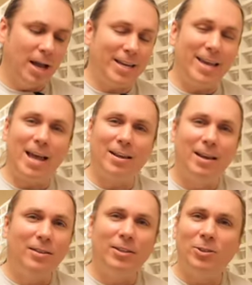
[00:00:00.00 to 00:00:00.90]
Again,
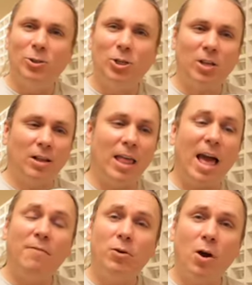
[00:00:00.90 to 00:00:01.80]
this is just a
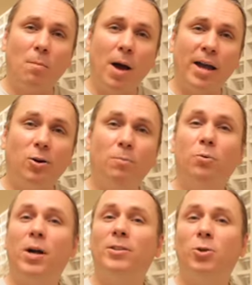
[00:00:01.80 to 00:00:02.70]
lavender albino
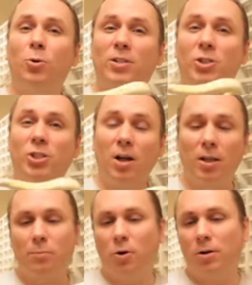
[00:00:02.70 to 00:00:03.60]
bred to a
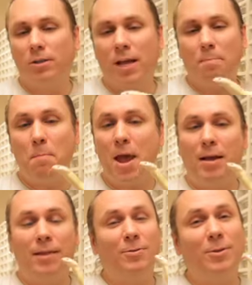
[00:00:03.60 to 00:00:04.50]
jelly Brooks, and
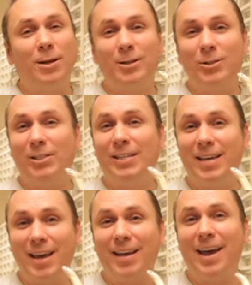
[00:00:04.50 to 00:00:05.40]
man, that thing is
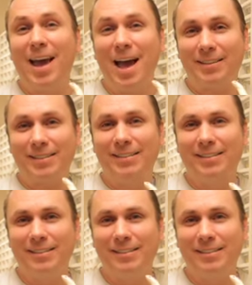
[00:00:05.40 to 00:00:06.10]
kick-ass.